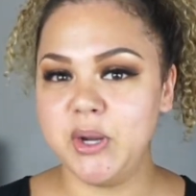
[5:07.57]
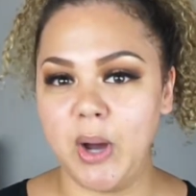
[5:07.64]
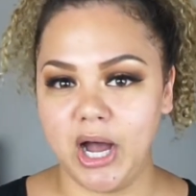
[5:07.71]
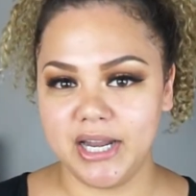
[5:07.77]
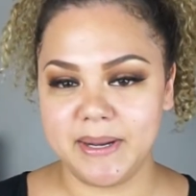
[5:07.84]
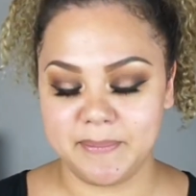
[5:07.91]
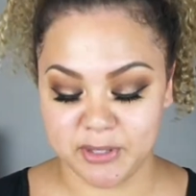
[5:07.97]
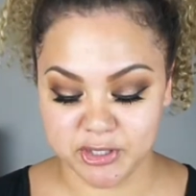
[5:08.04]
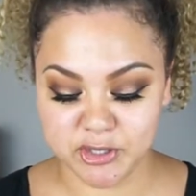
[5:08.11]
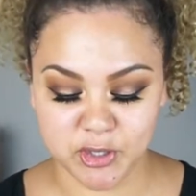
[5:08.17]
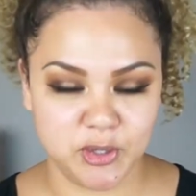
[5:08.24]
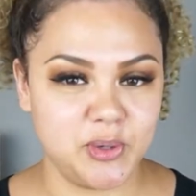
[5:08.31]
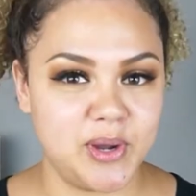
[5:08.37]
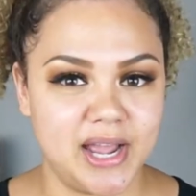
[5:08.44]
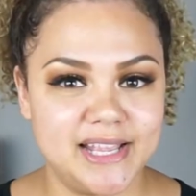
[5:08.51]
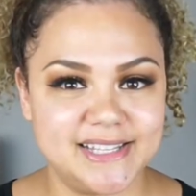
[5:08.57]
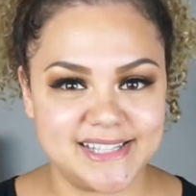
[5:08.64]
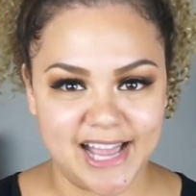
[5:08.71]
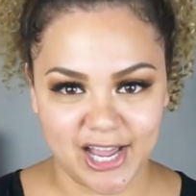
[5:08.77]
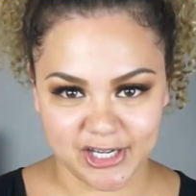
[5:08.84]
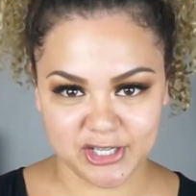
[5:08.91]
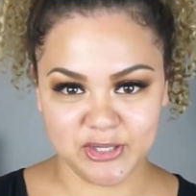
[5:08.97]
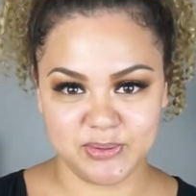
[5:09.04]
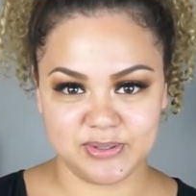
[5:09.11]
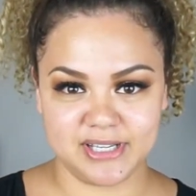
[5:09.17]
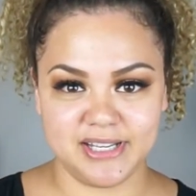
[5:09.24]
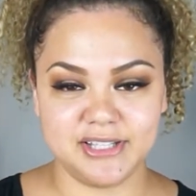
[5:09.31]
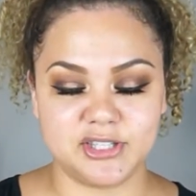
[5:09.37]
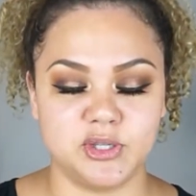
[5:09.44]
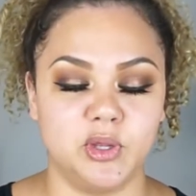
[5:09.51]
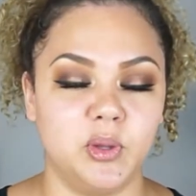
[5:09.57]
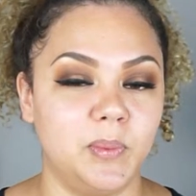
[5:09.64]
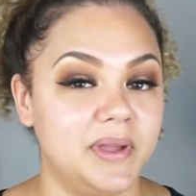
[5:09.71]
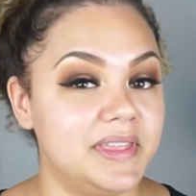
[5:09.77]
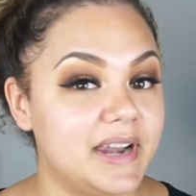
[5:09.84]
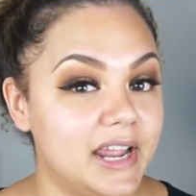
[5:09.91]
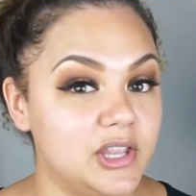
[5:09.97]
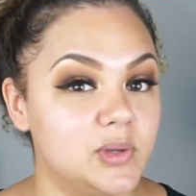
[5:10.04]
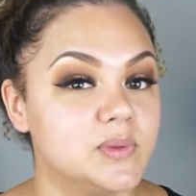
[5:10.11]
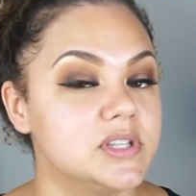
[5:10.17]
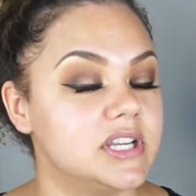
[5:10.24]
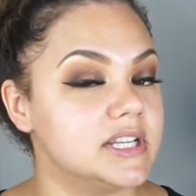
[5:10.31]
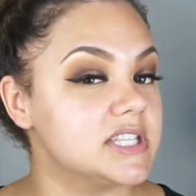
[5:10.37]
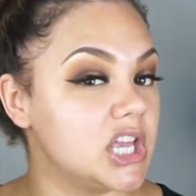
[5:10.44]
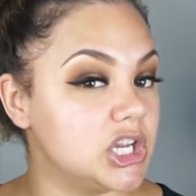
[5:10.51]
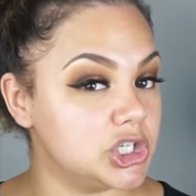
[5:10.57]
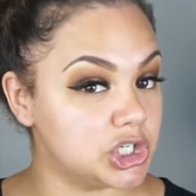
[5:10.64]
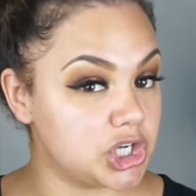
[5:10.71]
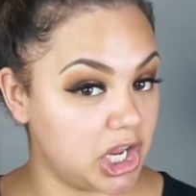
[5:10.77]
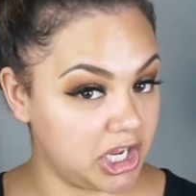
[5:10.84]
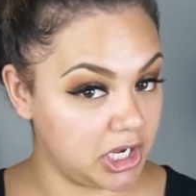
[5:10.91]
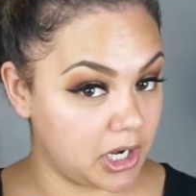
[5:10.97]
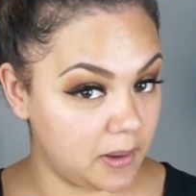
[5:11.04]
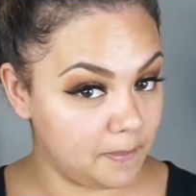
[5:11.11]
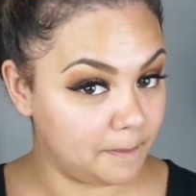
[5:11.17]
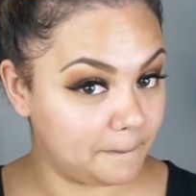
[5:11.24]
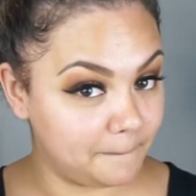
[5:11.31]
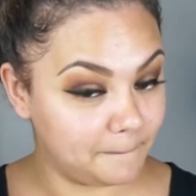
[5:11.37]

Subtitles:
on. I'm going to show you guys how to use it. So the way that I use it is I shake it up.